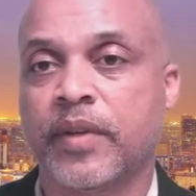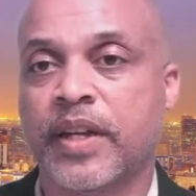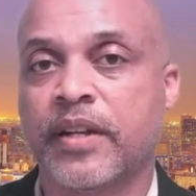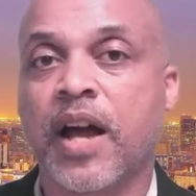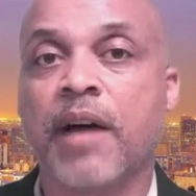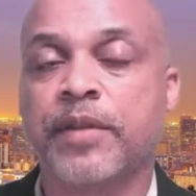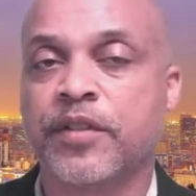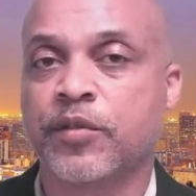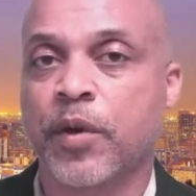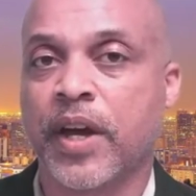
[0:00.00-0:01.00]
in an
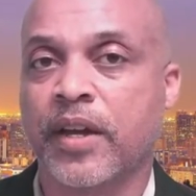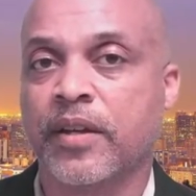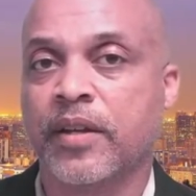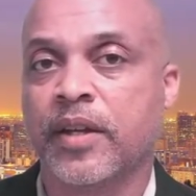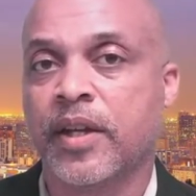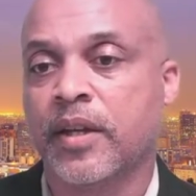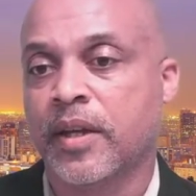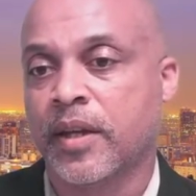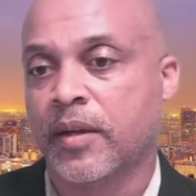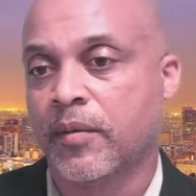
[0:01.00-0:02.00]
obvious way.
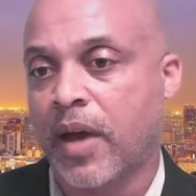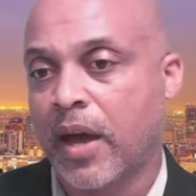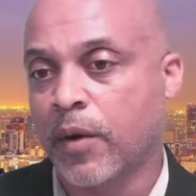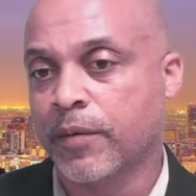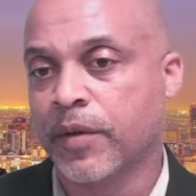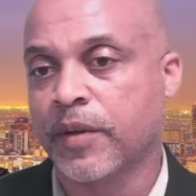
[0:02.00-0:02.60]
However,